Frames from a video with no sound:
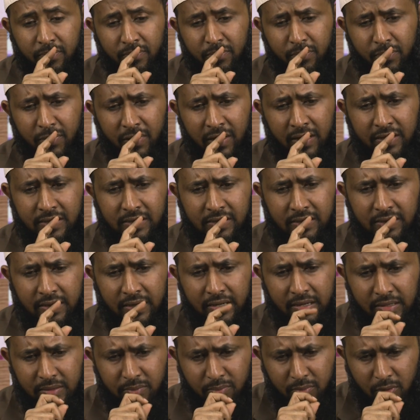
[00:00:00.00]
price they
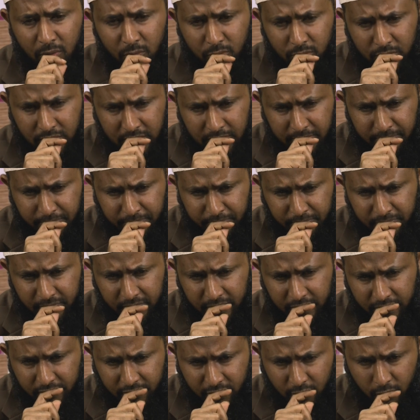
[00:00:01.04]
had bought
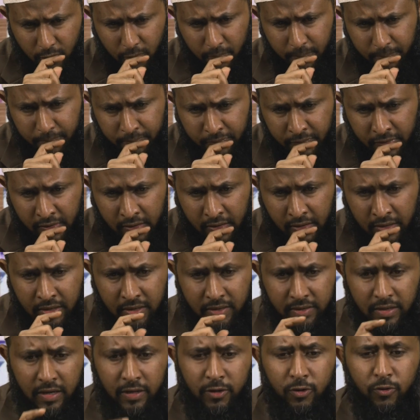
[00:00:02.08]
for.
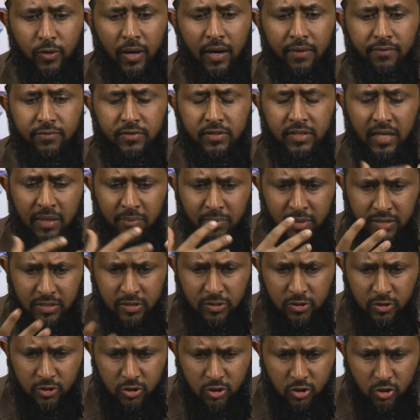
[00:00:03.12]
Then you have
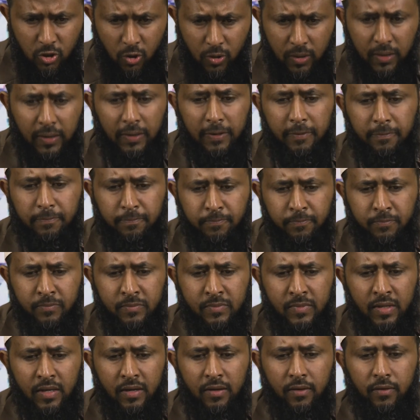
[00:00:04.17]
damaged stock.
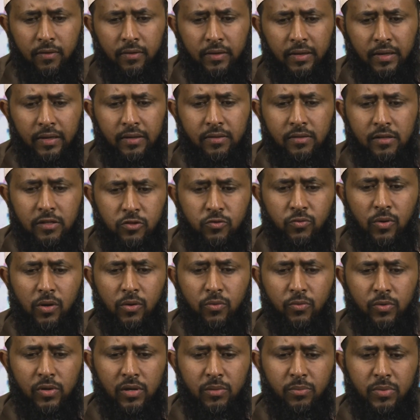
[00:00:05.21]
Okay, this one
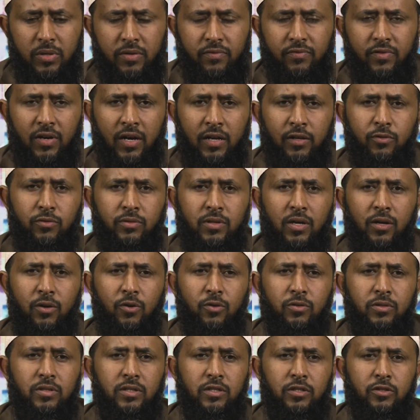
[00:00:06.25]
will be valued
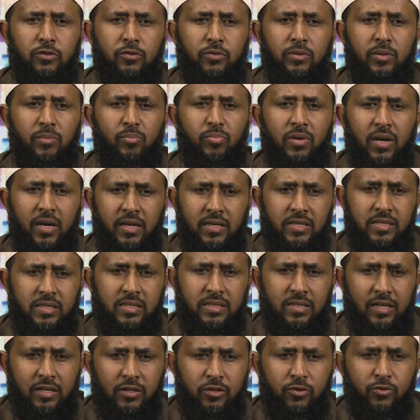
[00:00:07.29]
according to the price
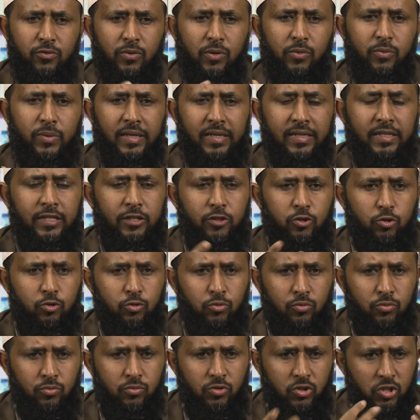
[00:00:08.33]
that you are willing
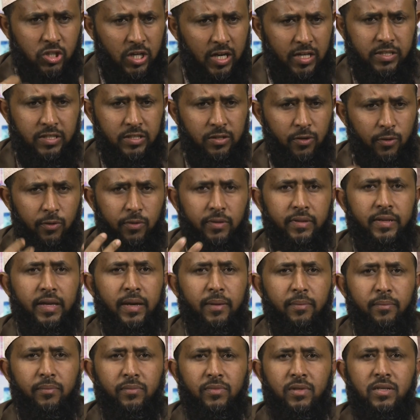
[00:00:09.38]
to charge on them.
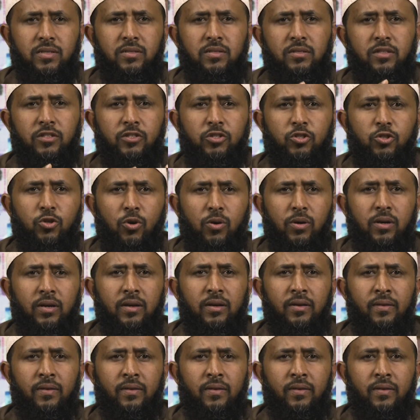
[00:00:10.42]
This is a stock,